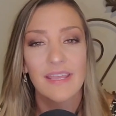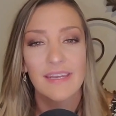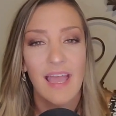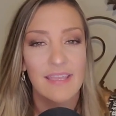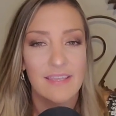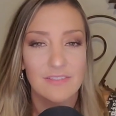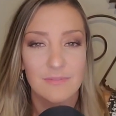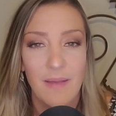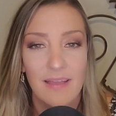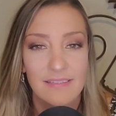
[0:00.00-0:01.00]
in High
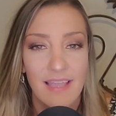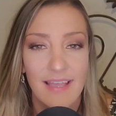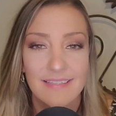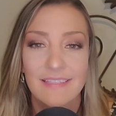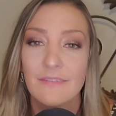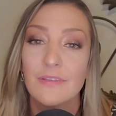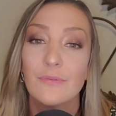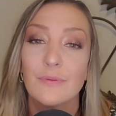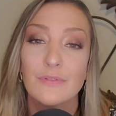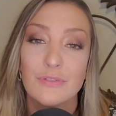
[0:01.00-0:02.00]
Heels podcast. If
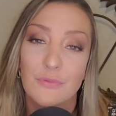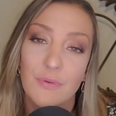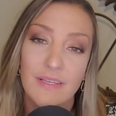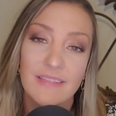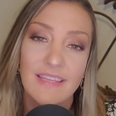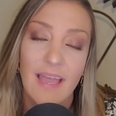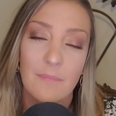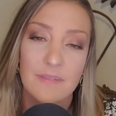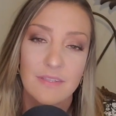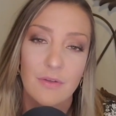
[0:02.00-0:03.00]
you enjoyed the
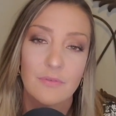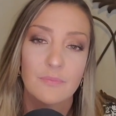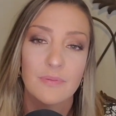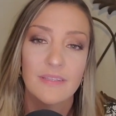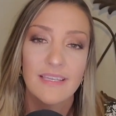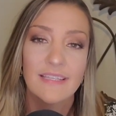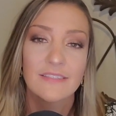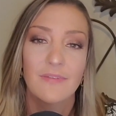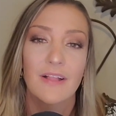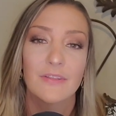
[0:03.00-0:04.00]
episode, please
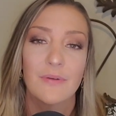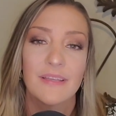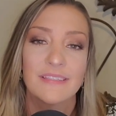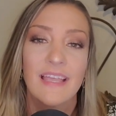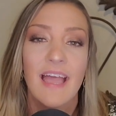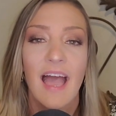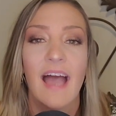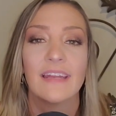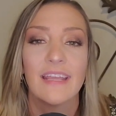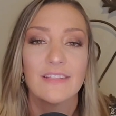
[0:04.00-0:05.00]
follow us
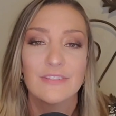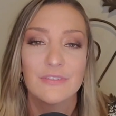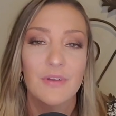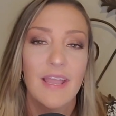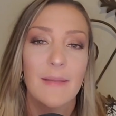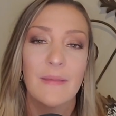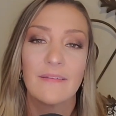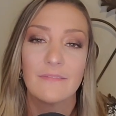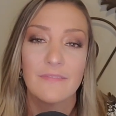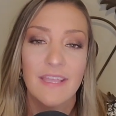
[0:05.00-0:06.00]
on Instagram
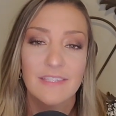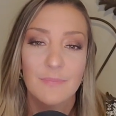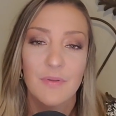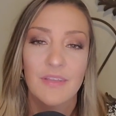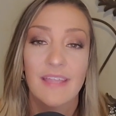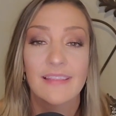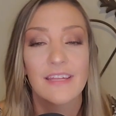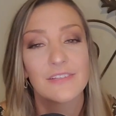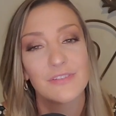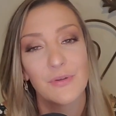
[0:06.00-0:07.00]
and Facebook.
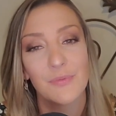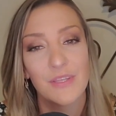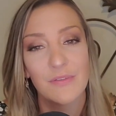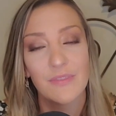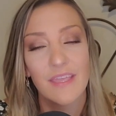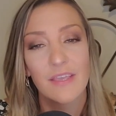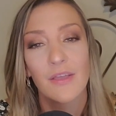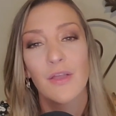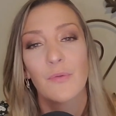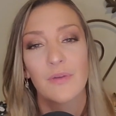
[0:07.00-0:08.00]
Let us know what you think.
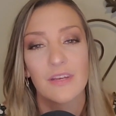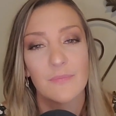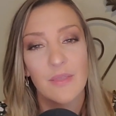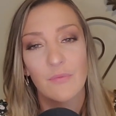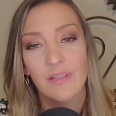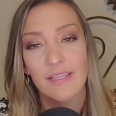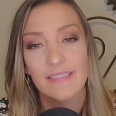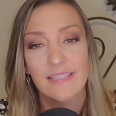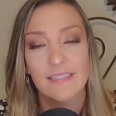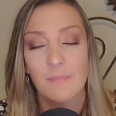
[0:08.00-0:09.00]
We're going to be
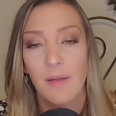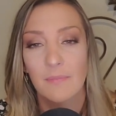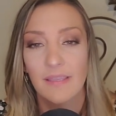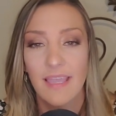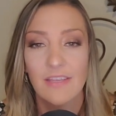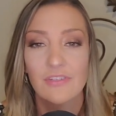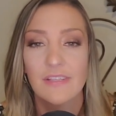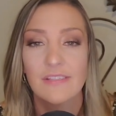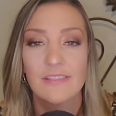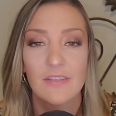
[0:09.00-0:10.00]
releasing some
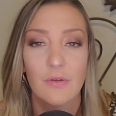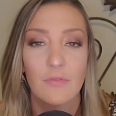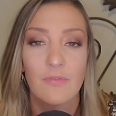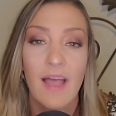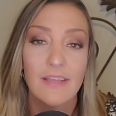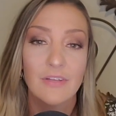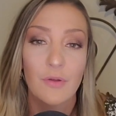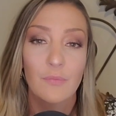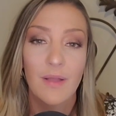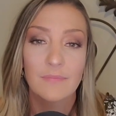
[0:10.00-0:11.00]
publications, so find
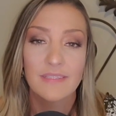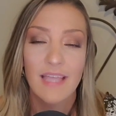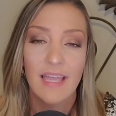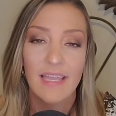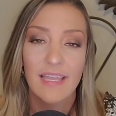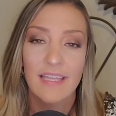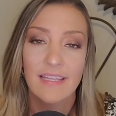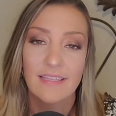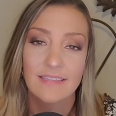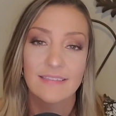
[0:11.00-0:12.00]
our website. It
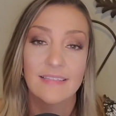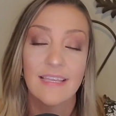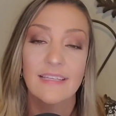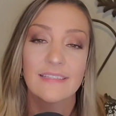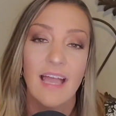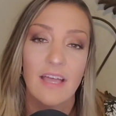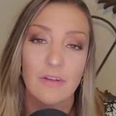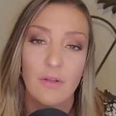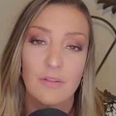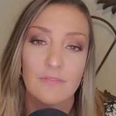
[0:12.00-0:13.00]
is linked on
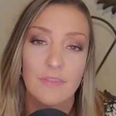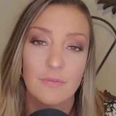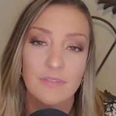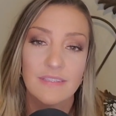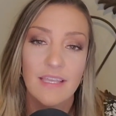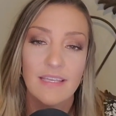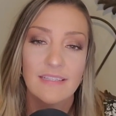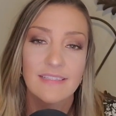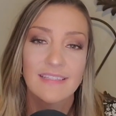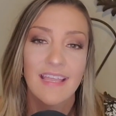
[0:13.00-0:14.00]
all of those sites.